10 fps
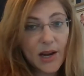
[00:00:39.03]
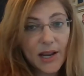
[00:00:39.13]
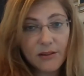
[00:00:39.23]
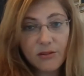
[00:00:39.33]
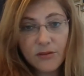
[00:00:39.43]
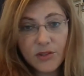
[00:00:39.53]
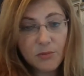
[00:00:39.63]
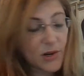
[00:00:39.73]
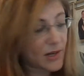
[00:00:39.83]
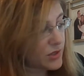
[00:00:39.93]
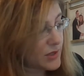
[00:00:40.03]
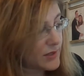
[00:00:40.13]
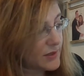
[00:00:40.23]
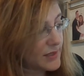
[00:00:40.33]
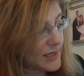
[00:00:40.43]
angle of depression
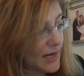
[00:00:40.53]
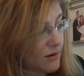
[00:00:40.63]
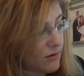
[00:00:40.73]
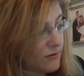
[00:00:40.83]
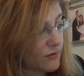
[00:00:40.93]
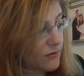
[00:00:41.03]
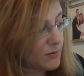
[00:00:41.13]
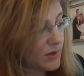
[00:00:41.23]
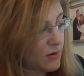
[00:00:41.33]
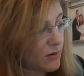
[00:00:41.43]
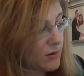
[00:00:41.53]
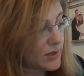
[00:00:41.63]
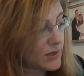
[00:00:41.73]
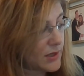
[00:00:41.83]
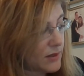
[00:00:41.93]
is down from the
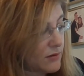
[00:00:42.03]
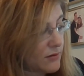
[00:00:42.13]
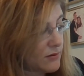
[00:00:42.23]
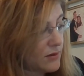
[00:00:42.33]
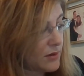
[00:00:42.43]
horizontal